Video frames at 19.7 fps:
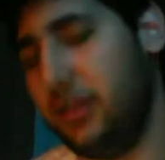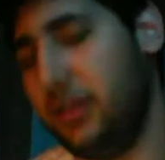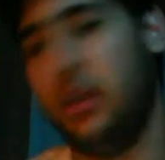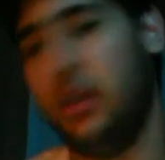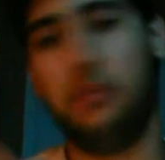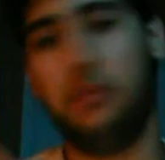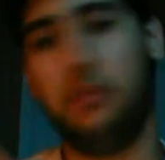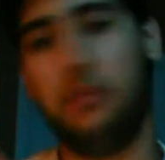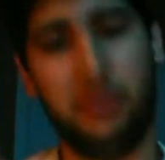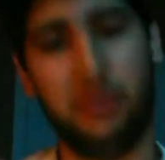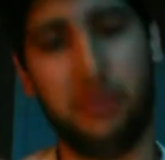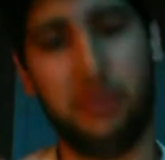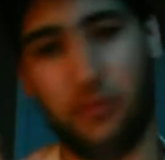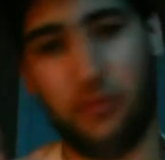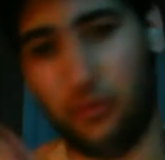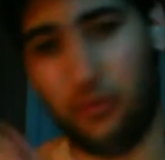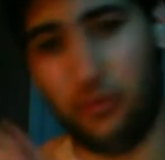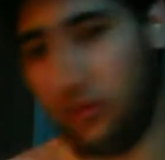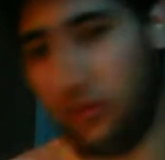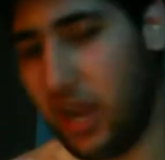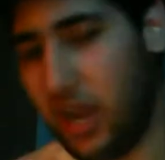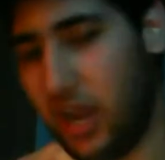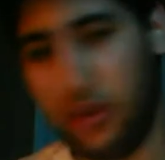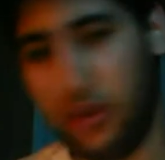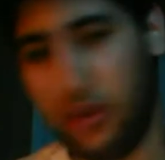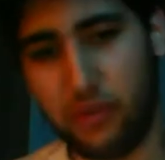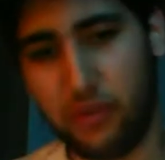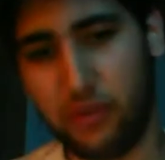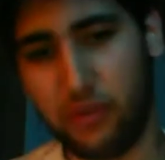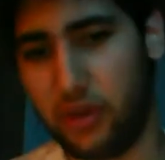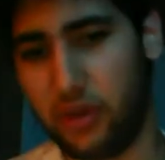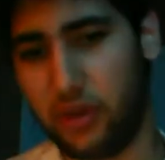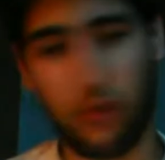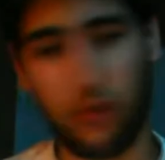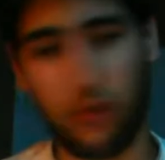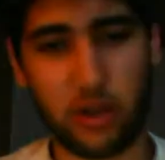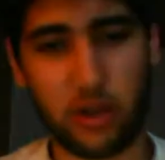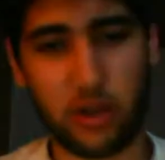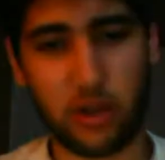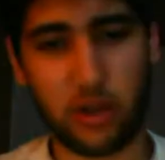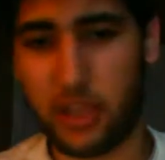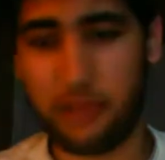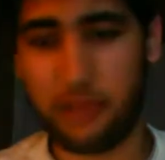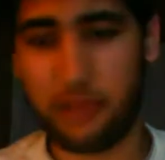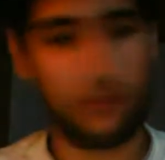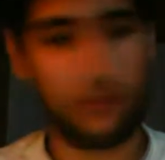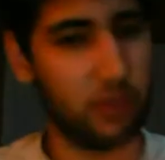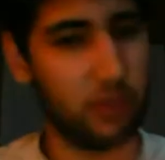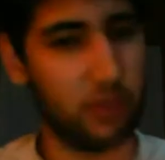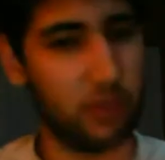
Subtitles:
But how you want to work on them,